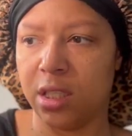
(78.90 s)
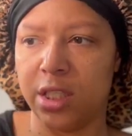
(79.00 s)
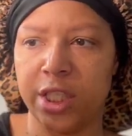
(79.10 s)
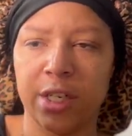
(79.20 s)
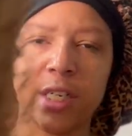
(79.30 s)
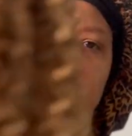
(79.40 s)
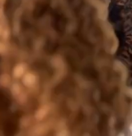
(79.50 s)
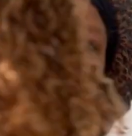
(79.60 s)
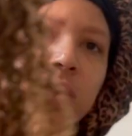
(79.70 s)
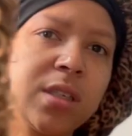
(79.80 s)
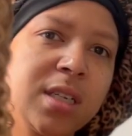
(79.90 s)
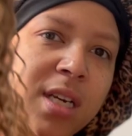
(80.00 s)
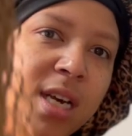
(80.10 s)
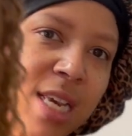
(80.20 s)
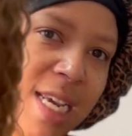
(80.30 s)
jheri curl
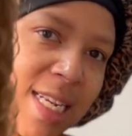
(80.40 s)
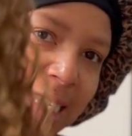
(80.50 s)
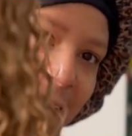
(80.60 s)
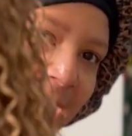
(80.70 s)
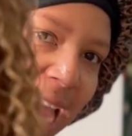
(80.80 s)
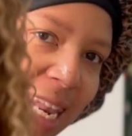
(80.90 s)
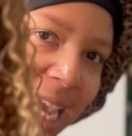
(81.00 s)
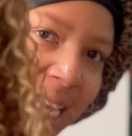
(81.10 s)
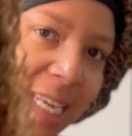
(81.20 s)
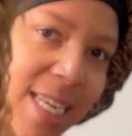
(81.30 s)
and it's highlighted